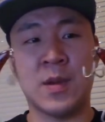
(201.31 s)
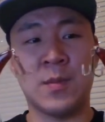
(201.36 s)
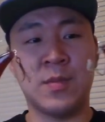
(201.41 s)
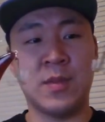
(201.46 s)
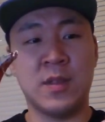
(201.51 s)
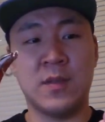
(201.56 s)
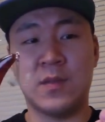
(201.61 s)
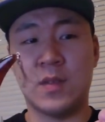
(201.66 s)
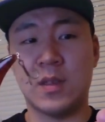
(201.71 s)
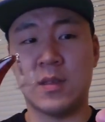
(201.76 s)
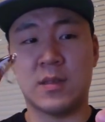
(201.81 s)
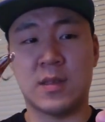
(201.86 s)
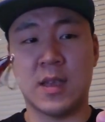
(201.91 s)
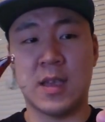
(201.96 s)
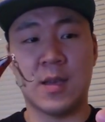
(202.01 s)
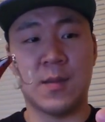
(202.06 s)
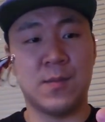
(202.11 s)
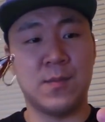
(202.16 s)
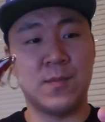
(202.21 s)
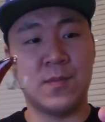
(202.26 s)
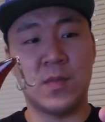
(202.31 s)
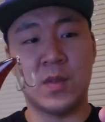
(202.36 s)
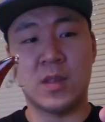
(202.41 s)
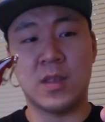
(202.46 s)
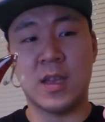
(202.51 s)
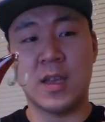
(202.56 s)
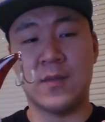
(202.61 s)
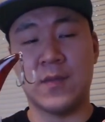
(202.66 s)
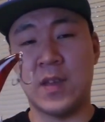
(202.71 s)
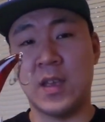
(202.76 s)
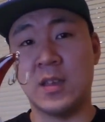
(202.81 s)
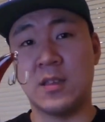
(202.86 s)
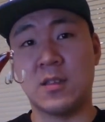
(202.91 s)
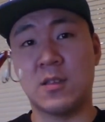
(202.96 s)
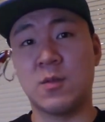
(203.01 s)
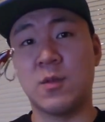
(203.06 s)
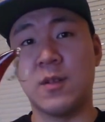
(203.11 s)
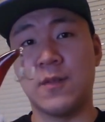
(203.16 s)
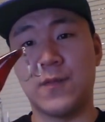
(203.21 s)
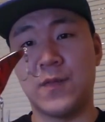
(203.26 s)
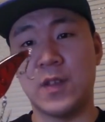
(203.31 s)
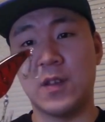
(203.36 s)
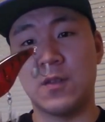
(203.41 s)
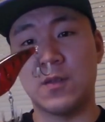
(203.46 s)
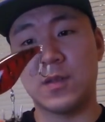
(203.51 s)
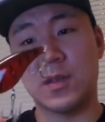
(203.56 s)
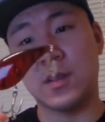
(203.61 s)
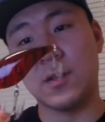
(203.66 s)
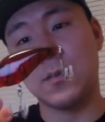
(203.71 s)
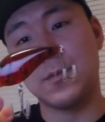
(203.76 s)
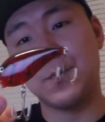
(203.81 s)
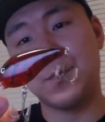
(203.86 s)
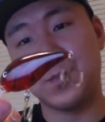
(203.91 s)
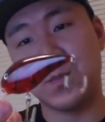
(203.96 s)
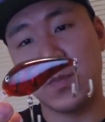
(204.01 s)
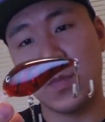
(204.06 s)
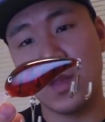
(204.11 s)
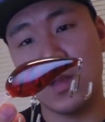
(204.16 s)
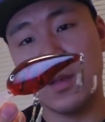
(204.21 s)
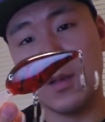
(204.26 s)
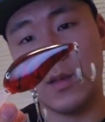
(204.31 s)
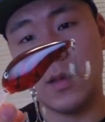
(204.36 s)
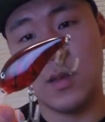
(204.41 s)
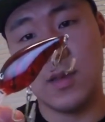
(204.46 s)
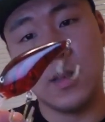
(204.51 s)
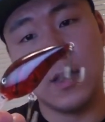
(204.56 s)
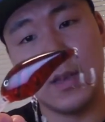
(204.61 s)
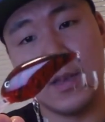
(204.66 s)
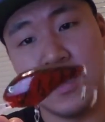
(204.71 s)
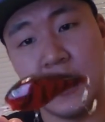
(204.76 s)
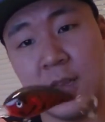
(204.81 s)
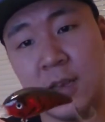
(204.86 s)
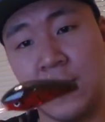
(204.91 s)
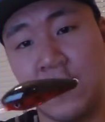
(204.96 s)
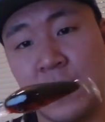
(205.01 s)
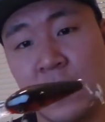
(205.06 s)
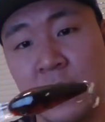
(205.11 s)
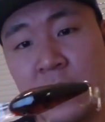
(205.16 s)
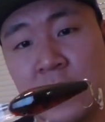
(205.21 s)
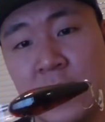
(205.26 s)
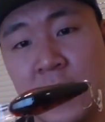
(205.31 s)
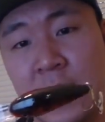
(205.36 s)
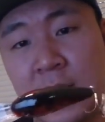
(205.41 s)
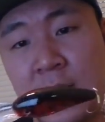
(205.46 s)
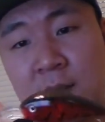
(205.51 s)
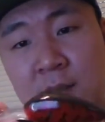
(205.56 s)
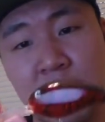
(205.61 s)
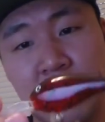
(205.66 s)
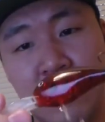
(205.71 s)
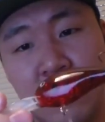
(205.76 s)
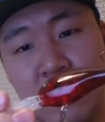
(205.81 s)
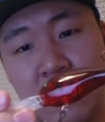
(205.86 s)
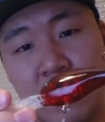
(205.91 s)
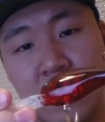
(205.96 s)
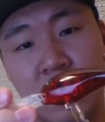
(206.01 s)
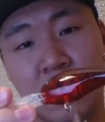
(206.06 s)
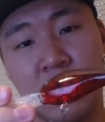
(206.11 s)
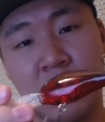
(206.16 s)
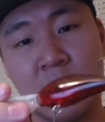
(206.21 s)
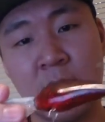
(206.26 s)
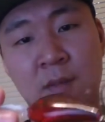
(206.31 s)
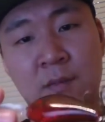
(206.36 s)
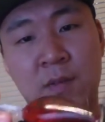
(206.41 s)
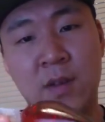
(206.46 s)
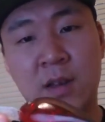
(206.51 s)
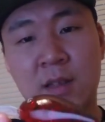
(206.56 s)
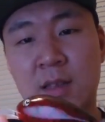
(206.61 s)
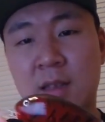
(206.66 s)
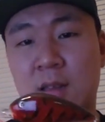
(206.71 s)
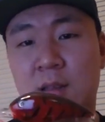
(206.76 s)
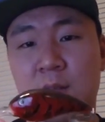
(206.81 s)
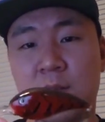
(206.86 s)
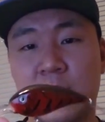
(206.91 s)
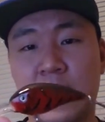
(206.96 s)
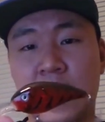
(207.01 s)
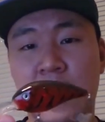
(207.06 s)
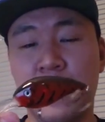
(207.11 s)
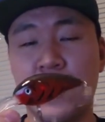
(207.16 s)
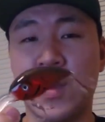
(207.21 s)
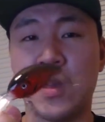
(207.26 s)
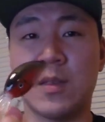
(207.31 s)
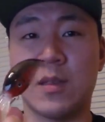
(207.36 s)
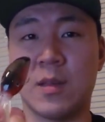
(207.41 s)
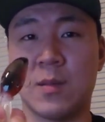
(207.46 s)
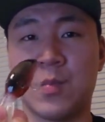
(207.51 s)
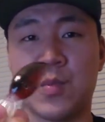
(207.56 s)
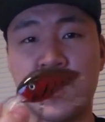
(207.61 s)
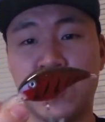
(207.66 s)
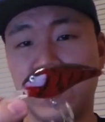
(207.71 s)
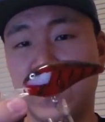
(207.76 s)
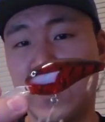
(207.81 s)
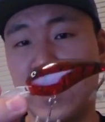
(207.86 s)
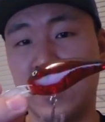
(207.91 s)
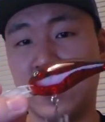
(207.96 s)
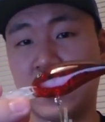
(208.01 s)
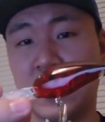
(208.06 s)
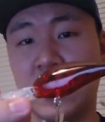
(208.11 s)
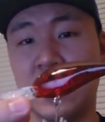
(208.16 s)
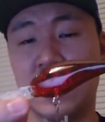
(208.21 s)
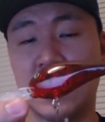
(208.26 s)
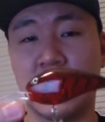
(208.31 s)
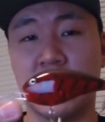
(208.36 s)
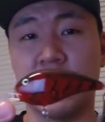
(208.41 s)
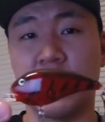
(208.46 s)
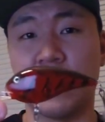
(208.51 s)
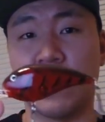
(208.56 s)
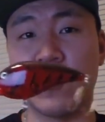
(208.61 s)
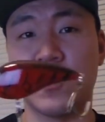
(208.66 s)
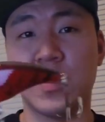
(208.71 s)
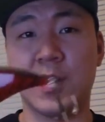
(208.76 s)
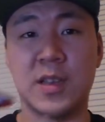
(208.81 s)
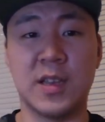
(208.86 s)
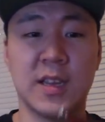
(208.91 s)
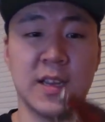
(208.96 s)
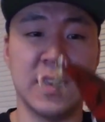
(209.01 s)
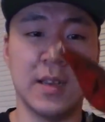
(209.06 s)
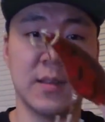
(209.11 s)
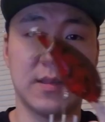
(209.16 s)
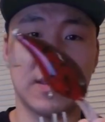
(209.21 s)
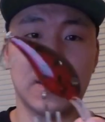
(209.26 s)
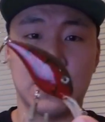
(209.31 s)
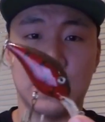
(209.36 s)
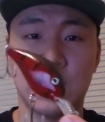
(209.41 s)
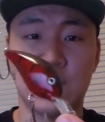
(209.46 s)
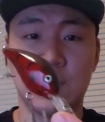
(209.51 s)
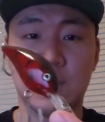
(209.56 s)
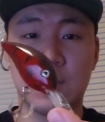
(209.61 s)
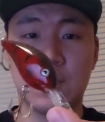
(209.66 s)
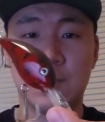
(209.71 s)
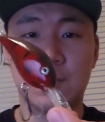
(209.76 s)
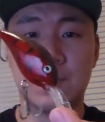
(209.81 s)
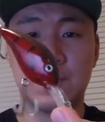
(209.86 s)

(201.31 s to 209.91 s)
I believe these dive 8 to 12 feet or so. If you look at it, they've got like the same basic profile. It's kind of like a Norman DD series.